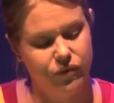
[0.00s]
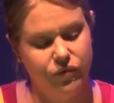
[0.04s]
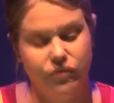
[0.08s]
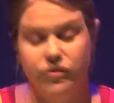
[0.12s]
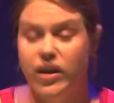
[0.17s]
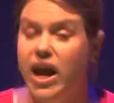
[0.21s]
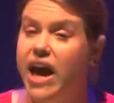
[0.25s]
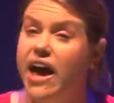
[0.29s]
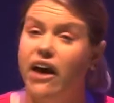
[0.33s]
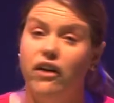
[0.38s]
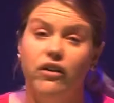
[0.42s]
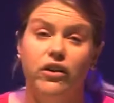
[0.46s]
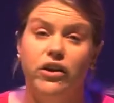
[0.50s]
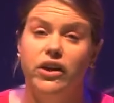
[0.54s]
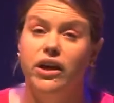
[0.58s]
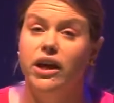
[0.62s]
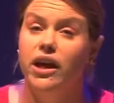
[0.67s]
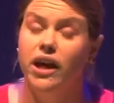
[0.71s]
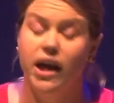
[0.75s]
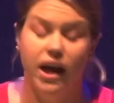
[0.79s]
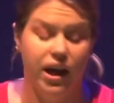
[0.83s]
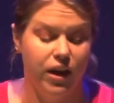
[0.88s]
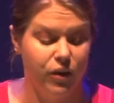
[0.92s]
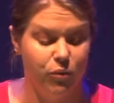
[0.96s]
Now,
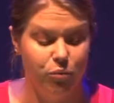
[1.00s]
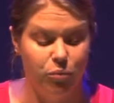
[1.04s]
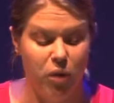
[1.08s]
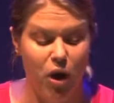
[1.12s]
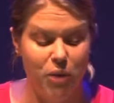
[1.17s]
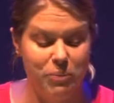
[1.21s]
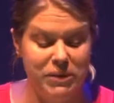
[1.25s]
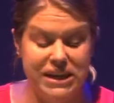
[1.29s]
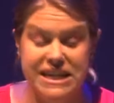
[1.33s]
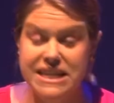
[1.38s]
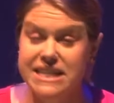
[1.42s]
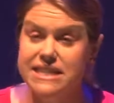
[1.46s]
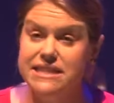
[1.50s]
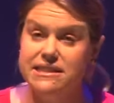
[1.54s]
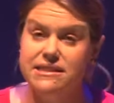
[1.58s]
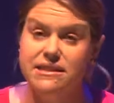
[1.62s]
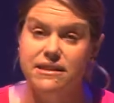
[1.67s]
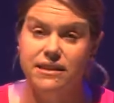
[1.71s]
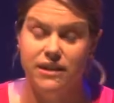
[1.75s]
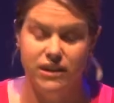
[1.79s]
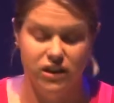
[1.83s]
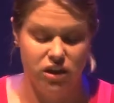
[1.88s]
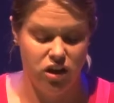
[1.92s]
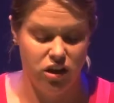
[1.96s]
poppies,
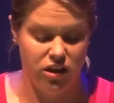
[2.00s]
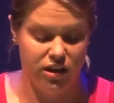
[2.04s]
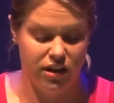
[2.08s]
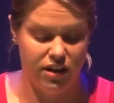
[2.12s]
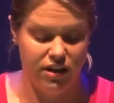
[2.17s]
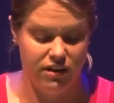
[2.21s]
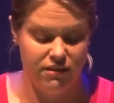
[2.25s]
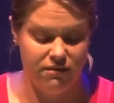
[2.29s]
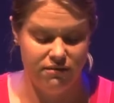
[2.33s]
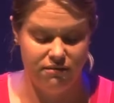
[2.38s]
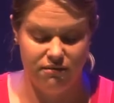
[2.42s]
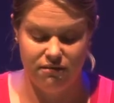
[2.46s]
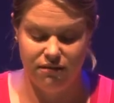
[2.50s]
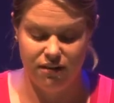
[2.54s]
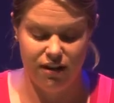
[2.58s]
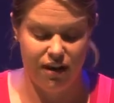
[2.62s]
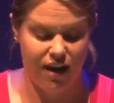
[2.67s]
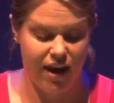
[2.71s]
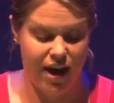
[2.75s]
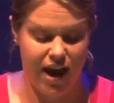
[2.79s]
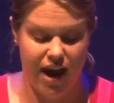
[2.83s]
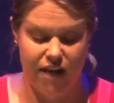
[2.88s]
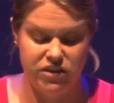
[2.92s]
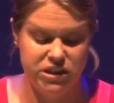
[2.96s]
you can
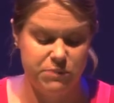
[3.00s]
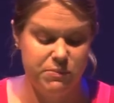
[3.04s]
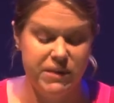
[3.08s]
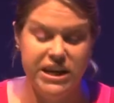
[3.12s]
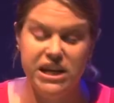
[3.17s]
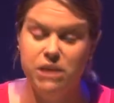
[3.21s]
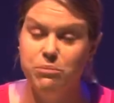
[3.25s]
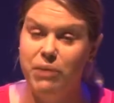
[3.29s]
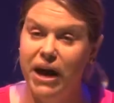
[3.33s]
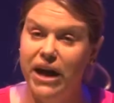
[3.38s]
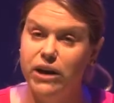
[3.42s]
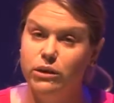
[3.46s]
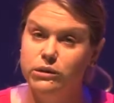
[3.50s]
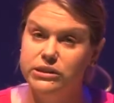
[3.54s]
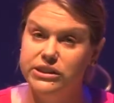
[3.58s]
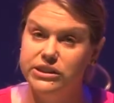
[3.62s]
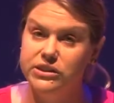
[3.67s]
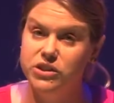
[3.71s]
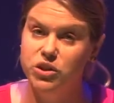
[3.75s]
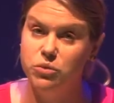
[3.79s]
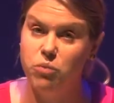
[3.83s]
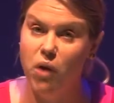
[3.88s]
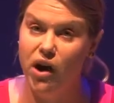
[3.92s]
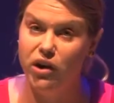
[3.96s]
have as many petals
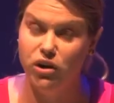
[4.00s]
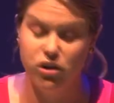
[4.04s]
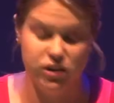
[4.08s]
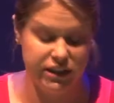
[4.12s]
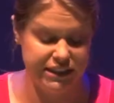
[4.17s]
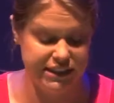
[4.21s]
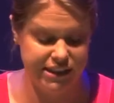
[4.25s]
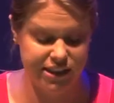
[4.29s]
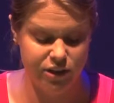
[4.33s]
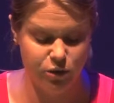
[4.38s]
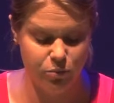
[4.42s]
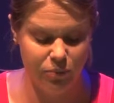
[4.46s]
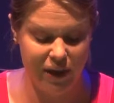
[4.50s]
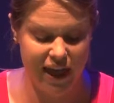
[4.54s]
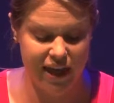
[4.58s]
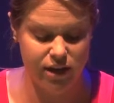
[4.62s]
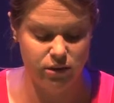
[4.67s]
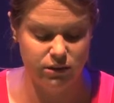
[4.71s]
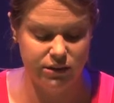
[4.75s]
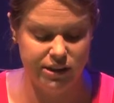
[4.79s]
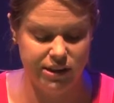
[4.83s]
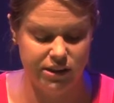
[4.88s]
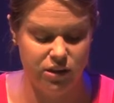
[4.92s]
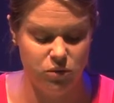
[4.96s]
as you want or as little
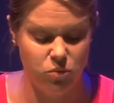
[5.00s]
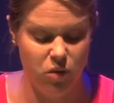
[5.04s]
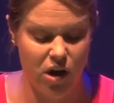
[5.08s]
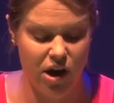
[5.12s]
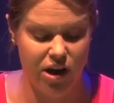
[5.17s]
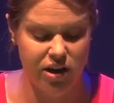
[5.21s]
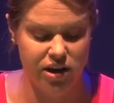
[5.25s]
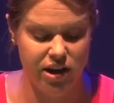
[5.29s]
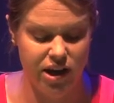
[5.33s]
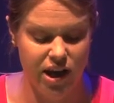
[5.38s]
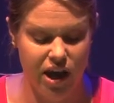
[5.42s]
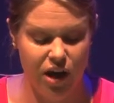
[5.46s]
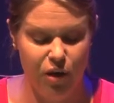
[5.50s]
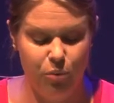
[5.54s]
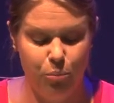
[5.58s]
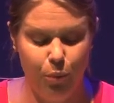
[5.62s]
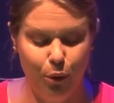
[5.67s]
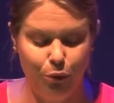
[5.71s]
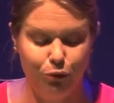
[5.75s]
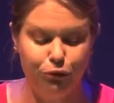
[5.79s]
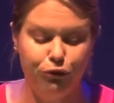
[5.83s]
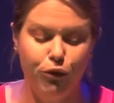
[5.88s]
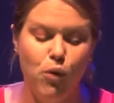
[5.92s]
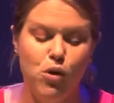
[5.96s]
petals as you want,
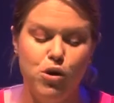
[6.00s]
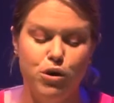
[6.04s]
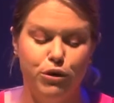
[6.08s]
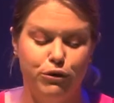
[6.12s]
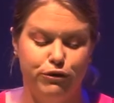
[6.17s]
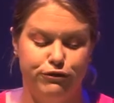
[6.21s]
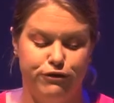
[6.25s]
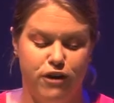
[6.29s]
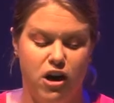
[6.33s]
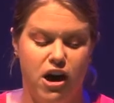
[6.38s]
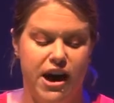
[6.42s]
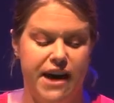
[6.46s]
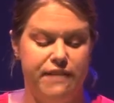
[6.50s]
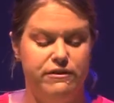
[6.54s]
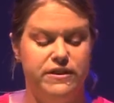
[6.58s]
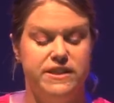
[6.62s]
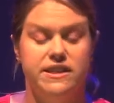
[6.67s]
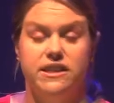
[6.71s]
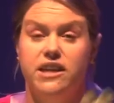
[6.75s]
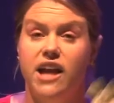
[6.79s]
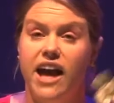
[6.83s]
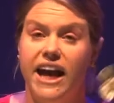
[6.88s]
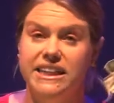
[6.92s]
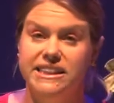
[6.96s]
but 4 or 5 is a
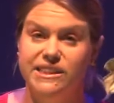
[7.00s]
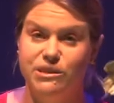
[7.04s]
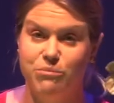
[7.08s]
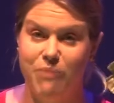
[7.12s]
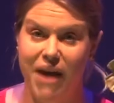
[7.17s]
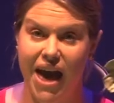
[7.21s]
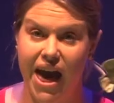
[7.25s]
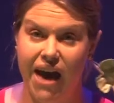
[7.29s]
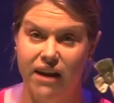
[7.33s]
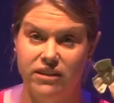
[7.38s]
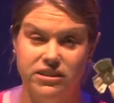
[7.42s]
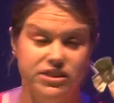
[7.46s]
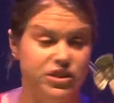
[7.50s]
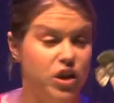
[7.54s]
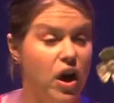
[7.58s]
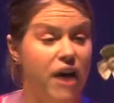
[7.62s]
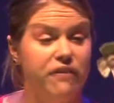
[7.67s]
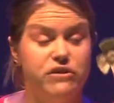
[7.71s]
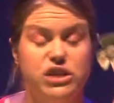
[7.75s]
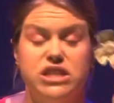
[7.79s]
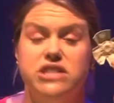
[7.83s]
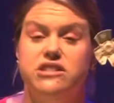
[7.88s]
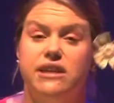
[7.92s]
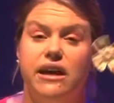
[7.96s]
nice amount. So
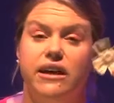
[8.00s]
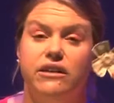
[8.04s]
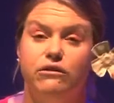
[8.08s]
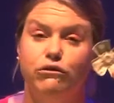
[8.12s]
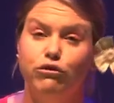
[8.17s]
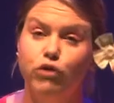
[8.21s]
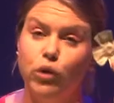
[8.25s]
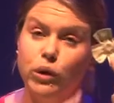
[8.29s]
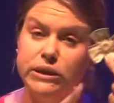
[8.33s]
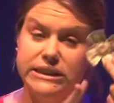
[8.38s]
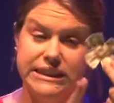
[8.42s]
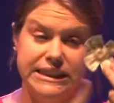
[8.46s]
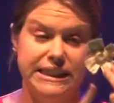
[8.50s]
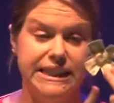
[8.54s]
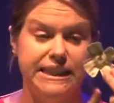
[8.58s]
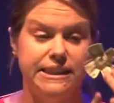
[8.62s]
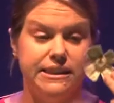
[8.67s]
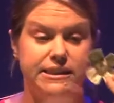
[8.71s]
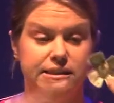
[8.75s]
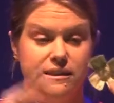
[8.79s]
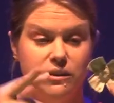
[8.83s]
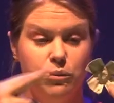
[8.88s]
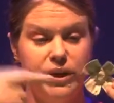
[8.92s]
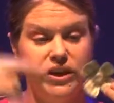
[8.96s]
I've just done 4
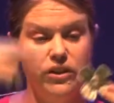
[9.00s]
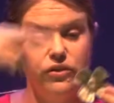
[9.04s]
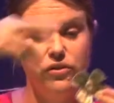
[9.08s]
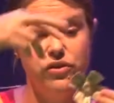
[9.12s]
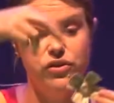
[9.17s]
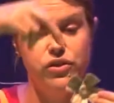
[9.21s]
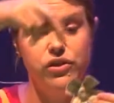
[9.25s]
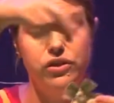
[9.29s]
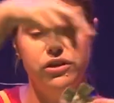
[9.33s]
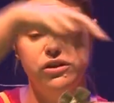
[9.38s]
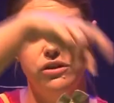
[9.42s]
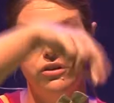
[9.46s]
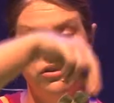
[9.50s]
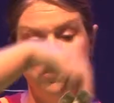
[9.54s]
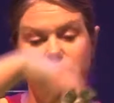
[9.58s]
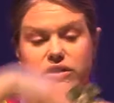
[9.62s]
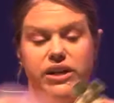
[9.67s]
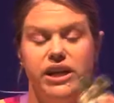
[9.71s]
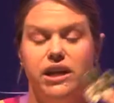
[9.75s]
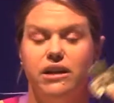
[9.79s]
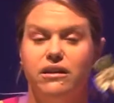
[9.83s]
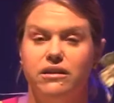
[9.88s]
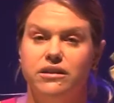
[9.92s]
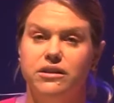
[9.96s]
slits, 1, 2,
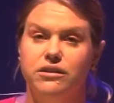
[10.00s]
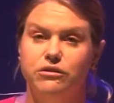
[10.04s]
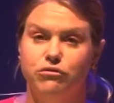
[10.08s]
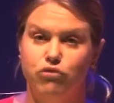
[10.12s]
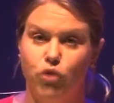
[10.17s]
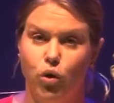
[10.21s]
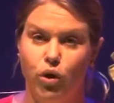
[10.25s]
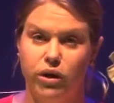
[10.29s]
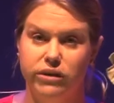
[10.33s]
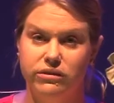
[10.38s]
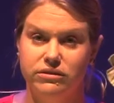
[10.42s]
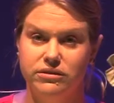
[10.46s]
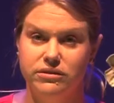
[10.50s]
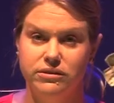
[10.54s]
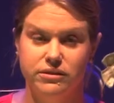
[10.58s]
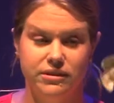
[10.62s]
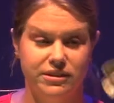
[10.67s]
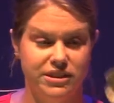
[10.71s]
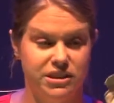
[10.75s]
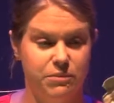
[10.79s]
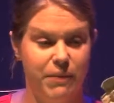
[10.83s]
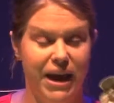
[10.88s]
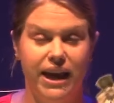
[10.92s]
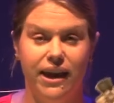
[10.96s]
3, 4,
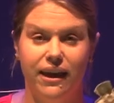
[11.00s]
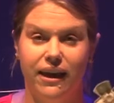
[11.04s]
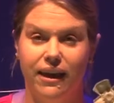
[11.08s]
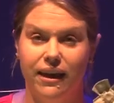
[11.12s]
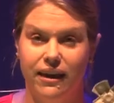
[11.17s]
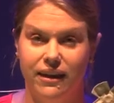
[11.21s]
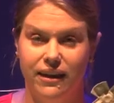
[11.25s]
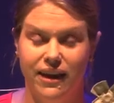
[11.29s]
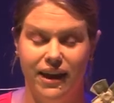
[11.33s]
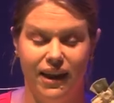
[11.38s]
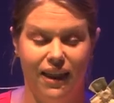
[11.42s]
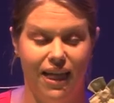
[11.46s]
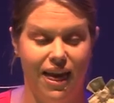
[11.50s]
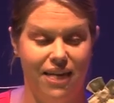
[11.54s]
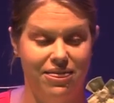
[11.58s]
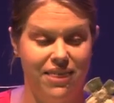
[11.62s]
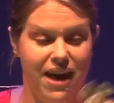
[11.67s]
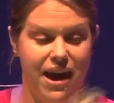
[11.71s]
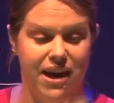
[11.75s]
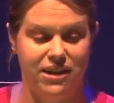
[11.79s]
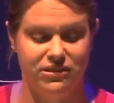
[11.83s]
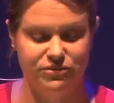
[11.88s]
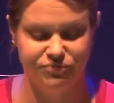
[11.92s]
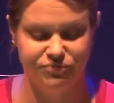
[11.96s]
to make it like that.